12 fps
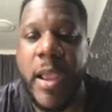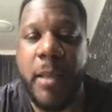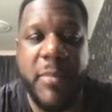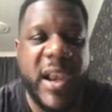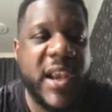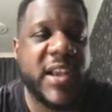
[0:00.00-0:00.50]

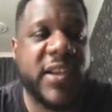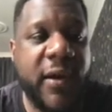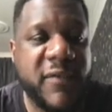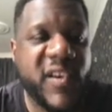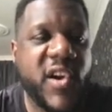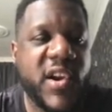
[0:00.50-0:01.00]
Millions
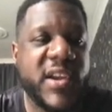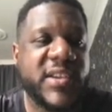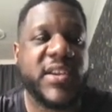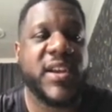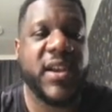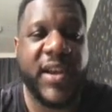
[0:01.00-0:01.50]
of dollars
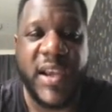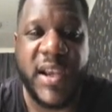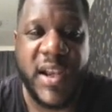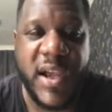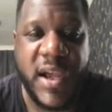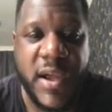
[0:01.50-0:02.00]
in
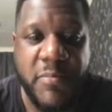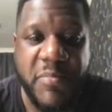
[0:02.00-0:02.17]
uh,